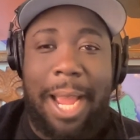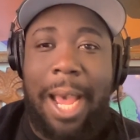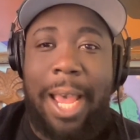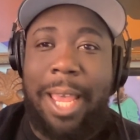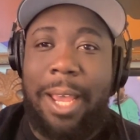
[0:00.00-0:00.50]

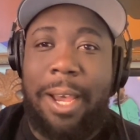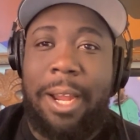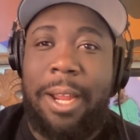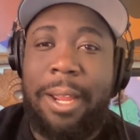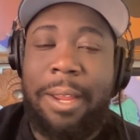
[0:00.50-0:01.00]
not
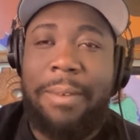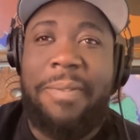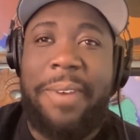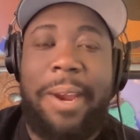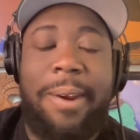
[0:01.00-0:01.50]

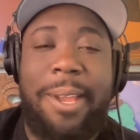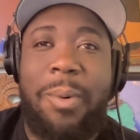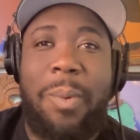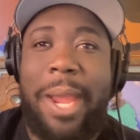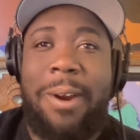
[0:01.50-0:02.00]
very
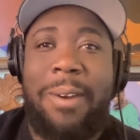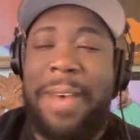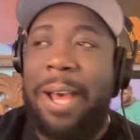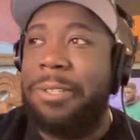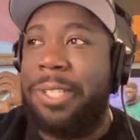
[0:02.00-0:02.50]
aware
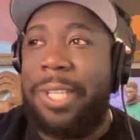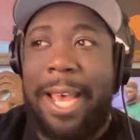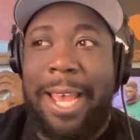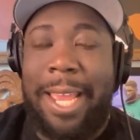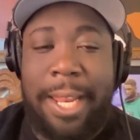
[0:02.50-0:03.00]
of
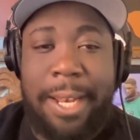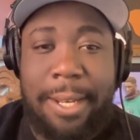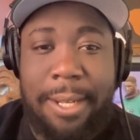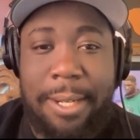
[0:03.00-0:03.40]
outside.